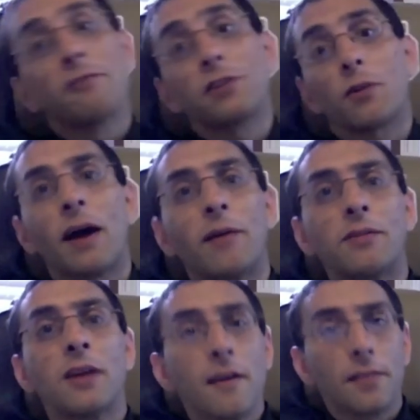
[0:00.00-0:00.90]

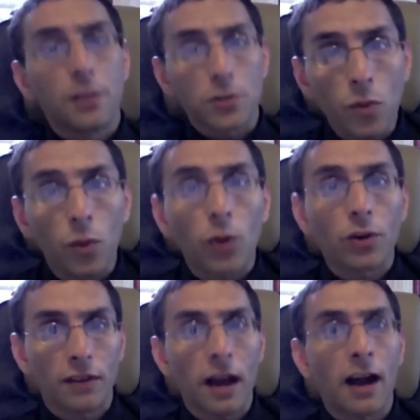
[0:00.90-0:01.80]
around this word
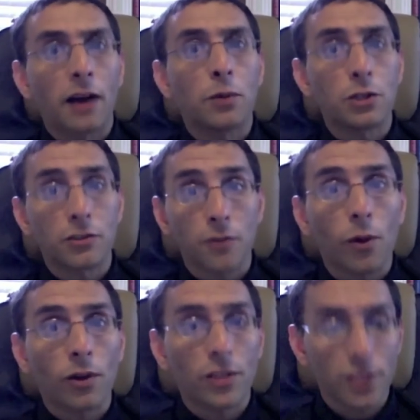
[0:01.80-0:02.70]
of God, which, of
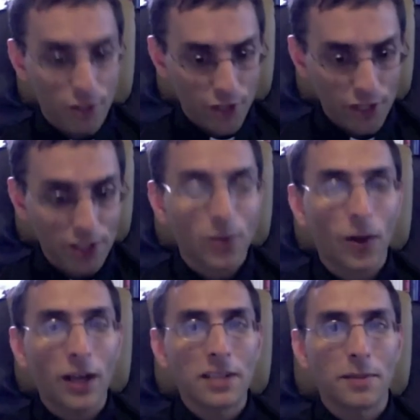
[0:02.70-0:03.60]
course, is Jesus
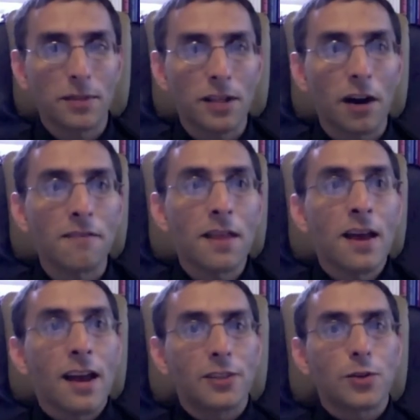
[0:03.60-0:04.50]
Christ himself.
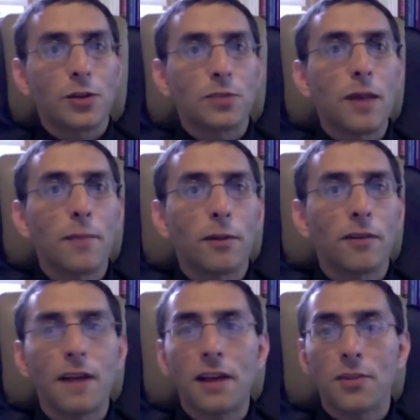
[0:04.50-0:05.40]
And so as people
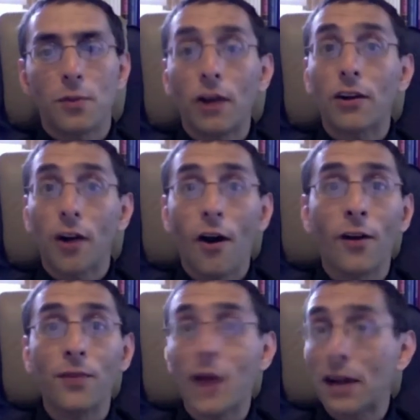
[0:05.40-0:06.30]
of faith, we are
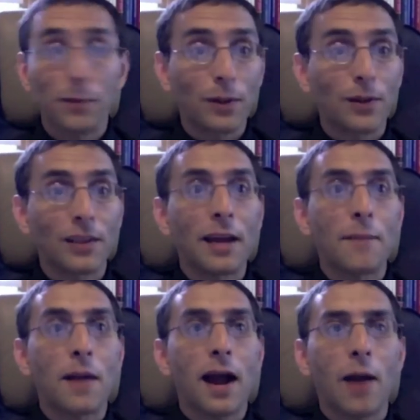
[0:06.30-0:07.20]
called not to
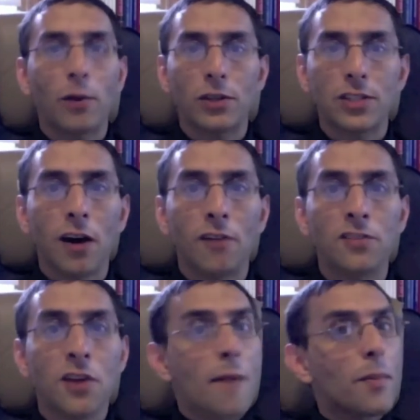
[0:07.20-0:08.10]
proclaim
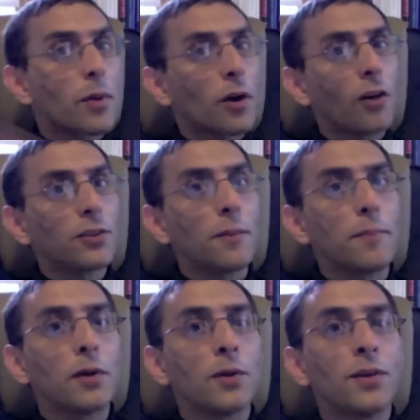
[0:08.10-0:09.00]
ourselves, but we're called to
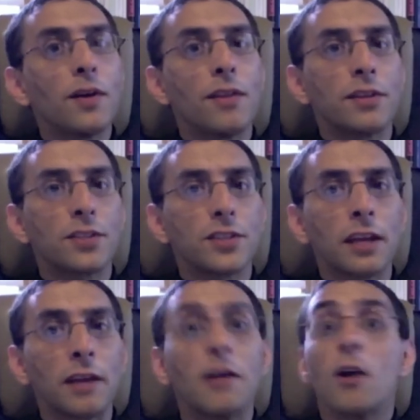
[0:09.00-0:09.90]
build this
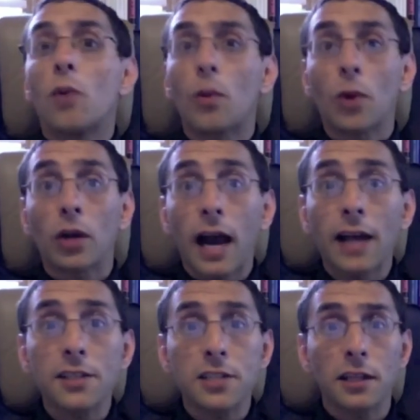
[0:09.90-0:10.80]
city where we're
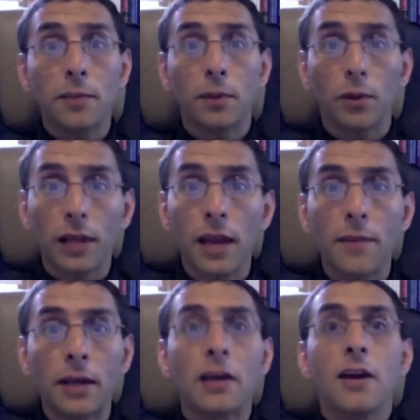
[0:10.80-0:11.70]
constantly
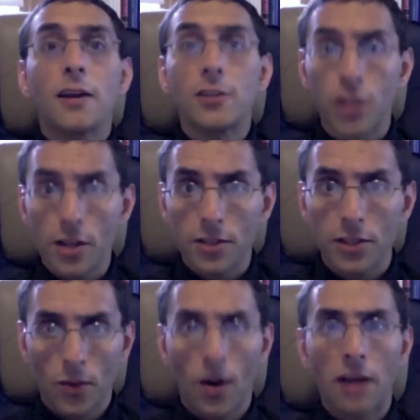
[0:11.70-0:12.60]
proclaiming
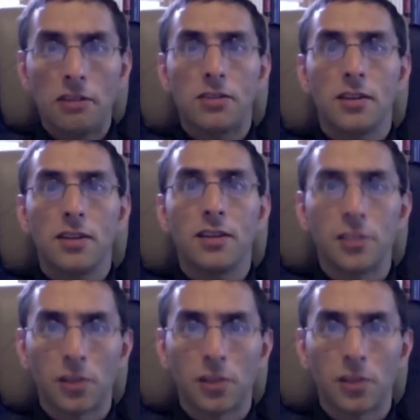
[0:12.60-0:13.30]
Jesus Christ is